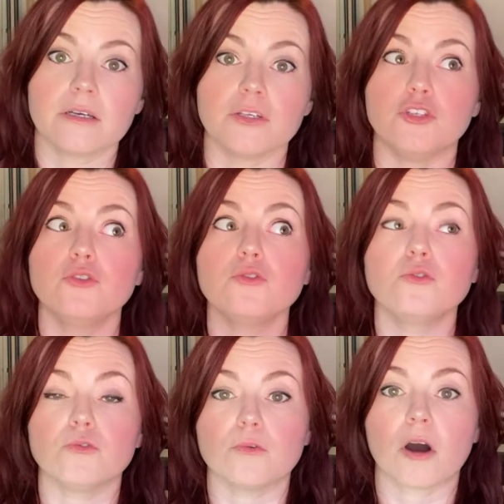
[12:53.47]

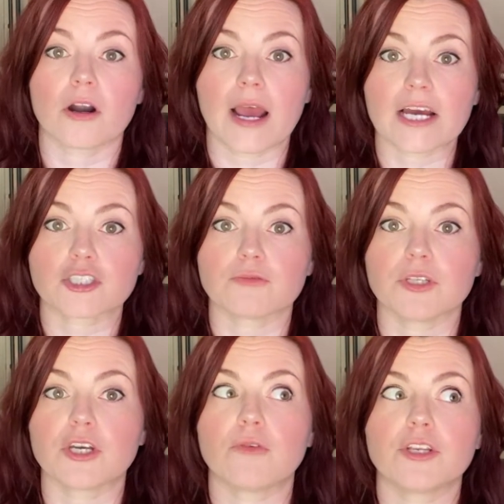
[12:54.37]
You are
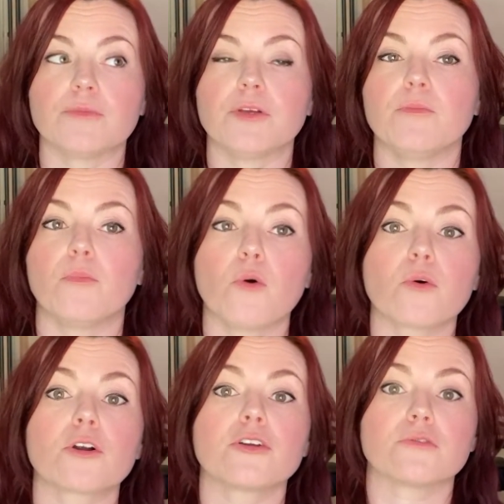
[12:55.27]
actually going to be
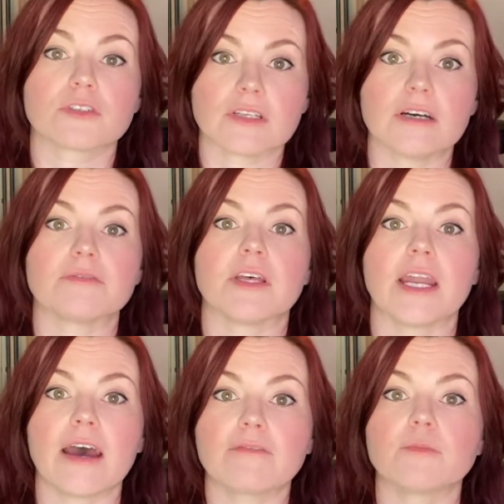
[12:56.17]
more yourself than
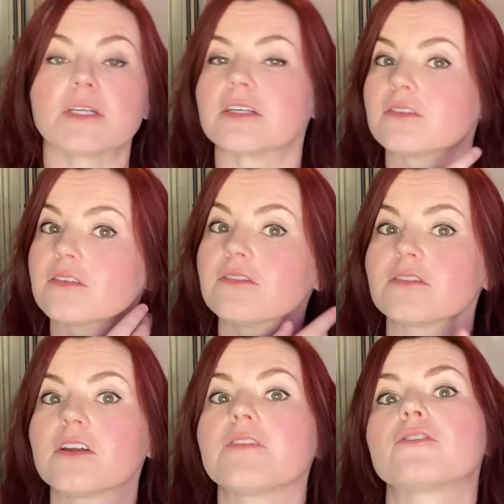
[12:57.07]
ever, because this is
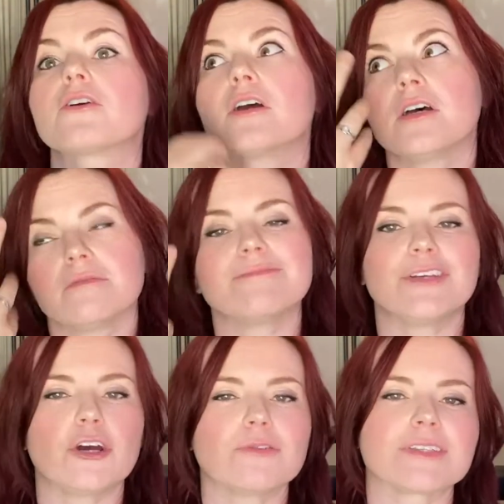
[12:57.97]
another,
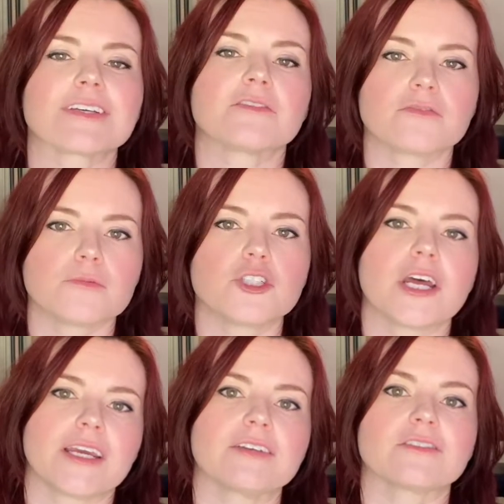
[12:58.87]
it's like
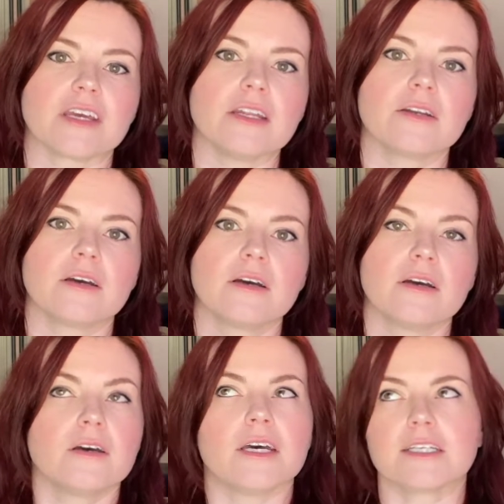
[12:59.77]
shedding a skin.
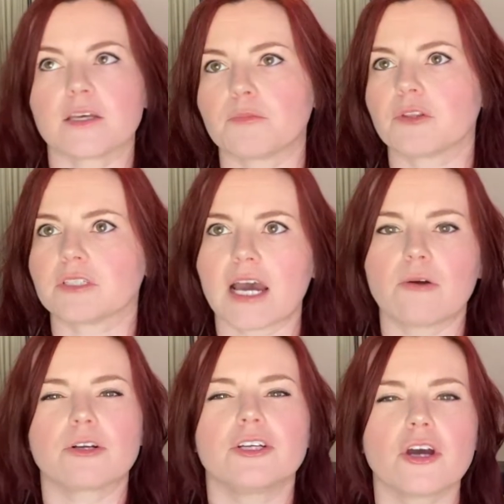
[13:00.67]
Except with the
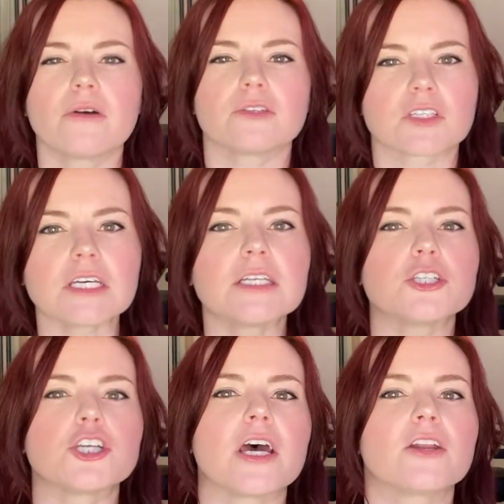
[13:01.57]
tower, you know how skin is
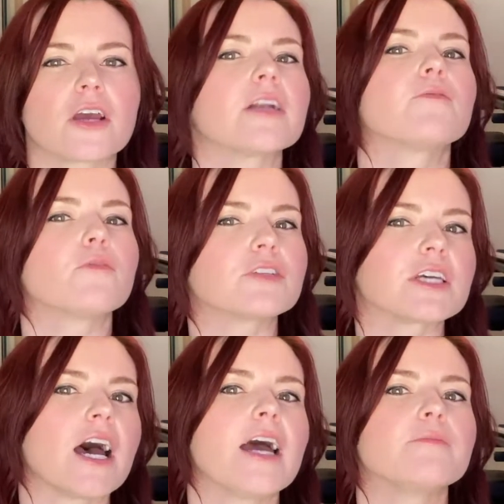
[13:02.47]
shed kind of over
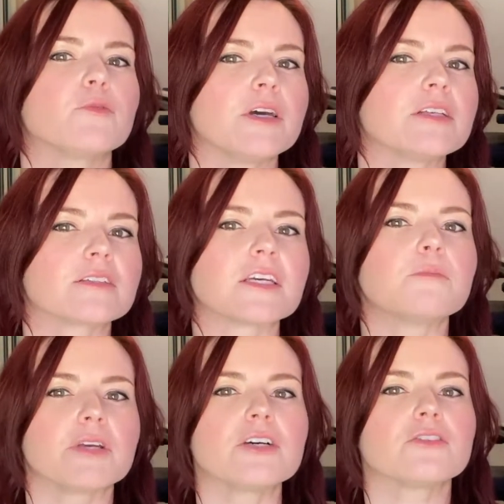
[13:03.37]
time, the way that
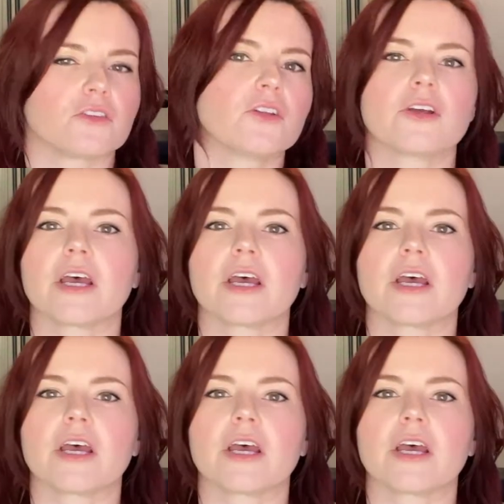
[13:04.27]
skin peels, and they're